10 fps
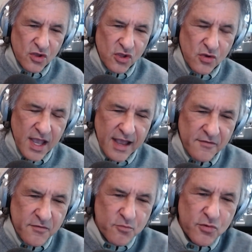you
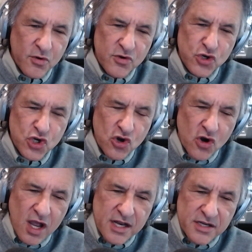have
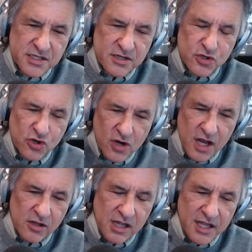neurons,
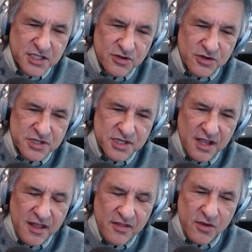neuronal clusters
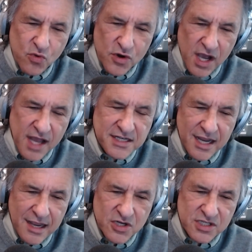that were not
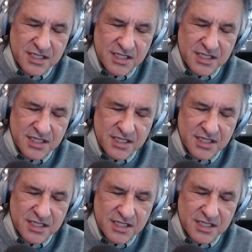damaged that